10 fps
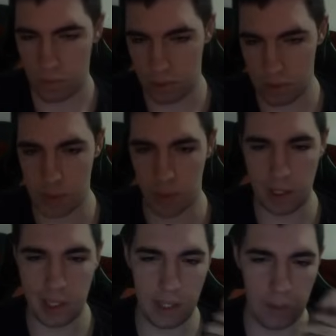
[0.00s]
There's
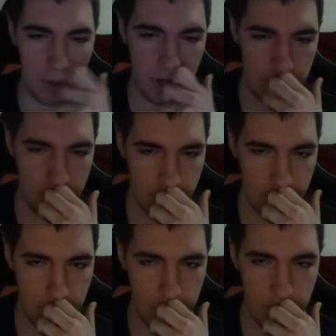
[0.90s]
one lane one.
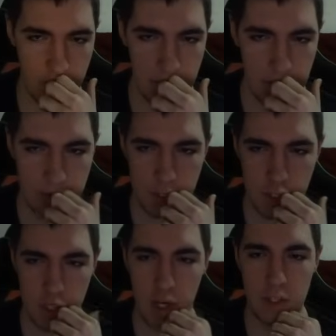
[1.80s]

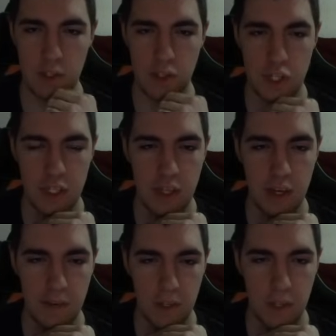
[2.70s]
Shauna the
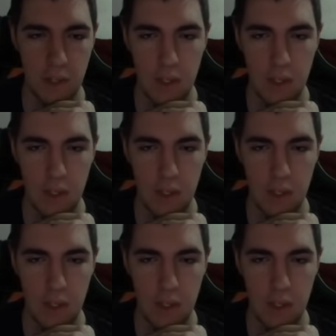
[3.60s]
She-Devil.